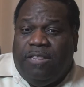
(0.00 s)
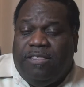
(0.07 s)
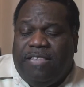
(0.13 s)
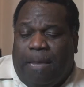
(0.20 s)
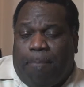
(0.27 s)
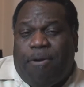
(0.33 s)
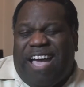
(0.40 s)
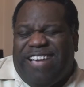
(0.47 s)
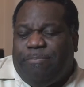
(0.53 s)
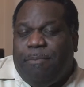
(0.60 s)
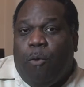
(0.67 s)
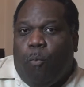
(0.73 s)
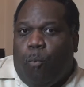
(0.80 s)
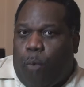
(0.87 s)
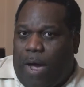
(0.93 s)
the
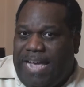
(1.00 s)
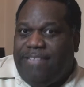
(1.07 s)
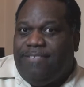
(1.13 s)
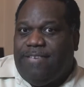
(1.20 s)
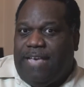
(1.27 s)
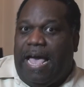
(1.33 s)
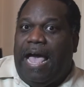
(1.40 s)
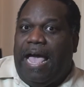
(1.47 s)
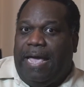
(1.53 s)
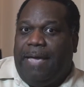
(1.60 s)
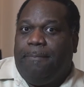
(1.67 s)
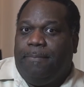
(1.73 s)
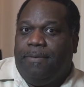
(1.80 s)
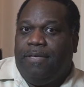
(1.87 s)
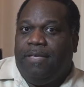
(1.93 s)
approximate wait time,
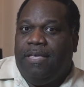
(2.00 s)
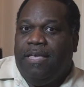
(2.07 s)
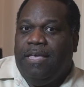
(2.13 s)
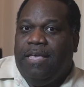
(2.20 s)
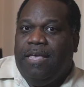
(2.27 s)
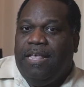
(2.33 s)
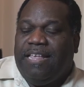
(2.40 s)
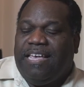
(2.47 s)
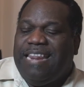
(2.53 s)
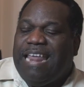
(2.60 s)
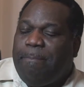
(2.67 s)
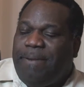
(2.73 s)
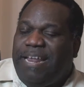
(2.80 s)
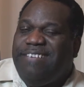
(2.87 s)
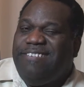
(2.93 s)
because
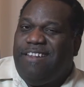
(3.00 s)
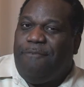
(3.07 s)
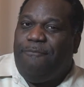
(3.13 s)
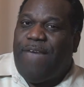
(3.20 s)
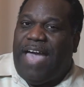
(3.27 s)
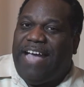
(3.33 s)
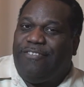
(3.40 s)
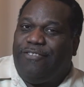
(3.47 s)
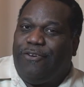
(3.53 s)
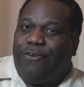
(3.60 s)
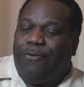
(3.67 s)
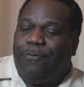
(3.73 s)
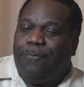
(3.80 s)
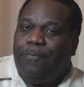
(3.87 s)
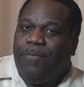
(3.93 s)
that plays in a factor.
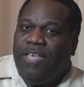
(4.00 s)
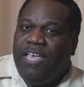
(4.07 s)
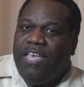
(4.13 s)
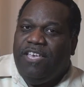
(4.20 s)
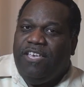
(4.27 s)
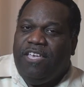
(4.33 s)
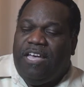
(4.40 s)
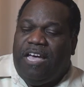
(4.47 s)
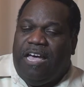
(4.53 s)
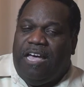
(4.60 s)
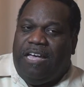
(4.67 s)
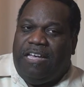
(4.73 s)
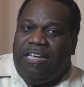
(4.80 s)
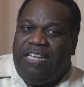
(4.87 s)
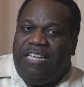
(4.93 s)

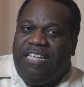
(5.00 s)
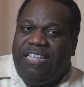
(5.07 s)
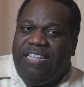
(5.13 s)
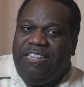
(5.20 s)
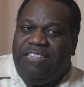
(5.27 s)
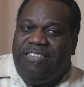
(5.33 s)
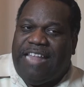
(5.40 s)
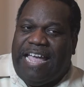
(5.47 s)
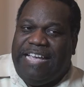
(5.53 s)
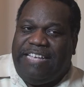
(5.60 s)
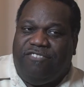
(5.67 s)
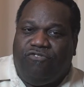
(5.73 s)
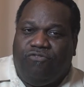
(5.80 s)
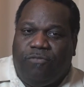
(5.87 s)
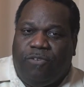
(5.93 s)
Like,
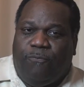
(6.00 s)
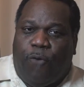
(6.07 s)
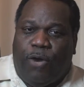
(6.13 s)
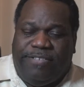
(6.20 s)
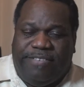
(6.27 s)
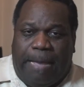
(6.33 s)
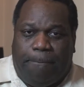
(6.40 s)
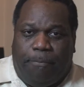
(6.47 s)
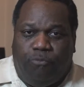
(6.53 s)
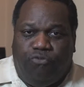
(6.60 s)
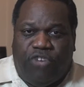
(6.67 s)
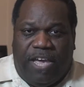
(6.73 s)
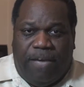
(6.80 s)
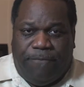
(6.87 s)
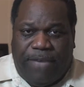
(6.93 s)
for example,
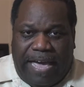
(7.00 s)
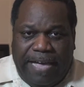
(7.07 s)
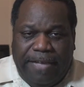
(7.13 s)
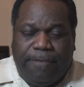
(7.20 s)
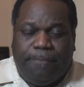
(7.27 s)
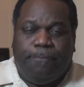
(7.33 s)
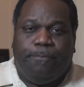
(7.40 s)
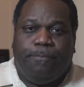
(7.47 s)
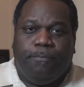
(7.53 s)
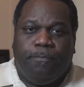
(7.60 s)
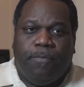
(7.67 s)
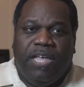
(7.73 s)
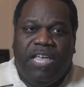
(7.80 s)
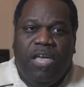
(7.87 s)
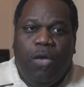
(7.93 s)
JFK.
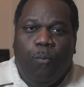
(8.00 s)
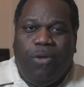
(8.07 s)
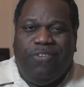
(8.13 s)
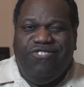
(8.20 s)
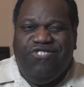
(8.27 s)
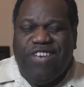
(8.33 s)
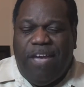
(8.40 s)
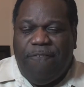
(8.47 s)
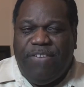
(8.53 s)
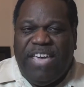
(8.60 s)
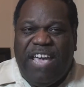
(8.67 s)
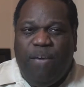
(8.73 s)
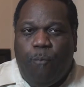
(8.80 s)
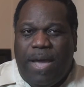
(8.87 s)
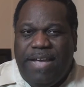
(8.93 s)
Well,
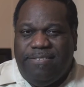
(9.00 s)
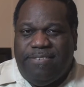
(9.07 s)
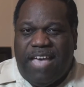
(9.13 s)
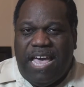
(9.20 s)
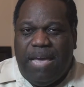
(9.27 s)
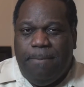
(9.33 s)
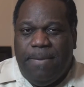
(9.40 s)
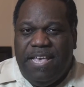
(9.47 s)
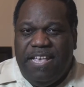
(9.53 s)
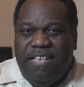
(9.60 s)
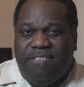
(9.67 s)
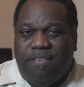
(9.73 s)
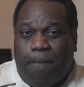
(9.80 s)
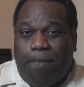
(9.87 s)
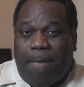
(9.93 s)
JFK wait time
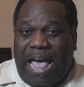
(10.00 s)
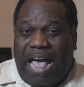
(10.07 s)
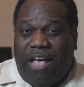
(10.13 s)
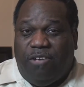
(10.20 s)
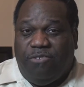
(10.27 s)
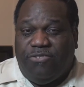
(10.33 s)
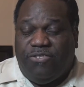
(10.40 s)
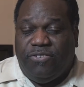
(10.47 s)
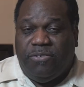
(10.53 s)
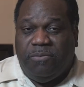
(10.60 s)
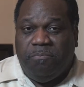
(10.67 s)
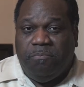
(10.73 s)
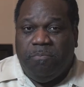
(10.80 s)
is about